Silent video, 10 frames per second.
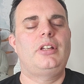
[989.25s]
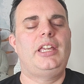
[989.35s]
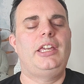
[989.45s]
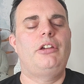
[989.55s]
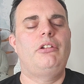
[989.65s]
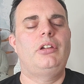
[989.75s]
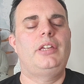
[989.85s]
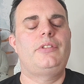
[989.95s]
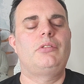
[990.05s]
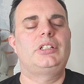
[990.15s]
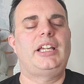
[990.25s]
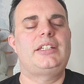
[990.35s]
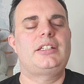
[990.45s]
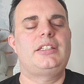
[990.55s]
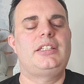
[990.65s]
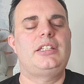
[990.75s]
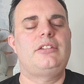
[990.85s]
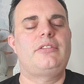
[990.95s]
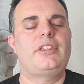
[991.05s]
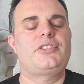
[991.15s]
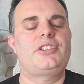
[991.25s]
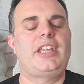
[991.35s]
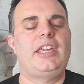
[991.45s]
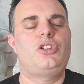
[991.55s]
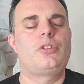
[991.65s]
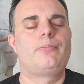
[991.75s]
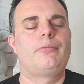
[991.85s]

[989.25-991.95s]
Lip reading: here if you would like to continue this stage.